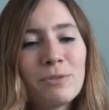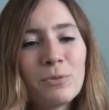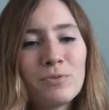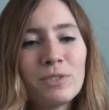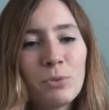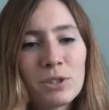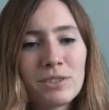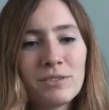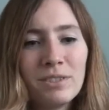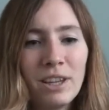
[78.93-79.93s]
It wasn't
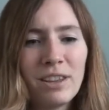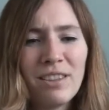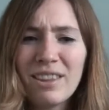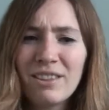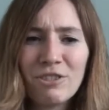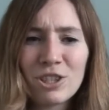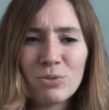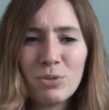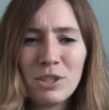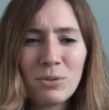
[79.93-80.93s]
like, I think the
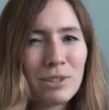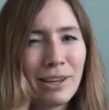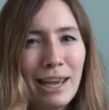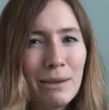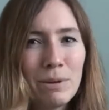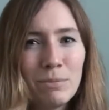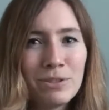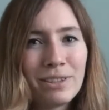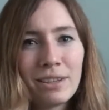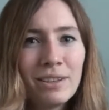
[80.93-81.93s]
original music was like 8-bit
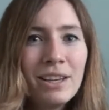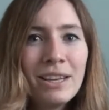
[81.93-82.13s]
music.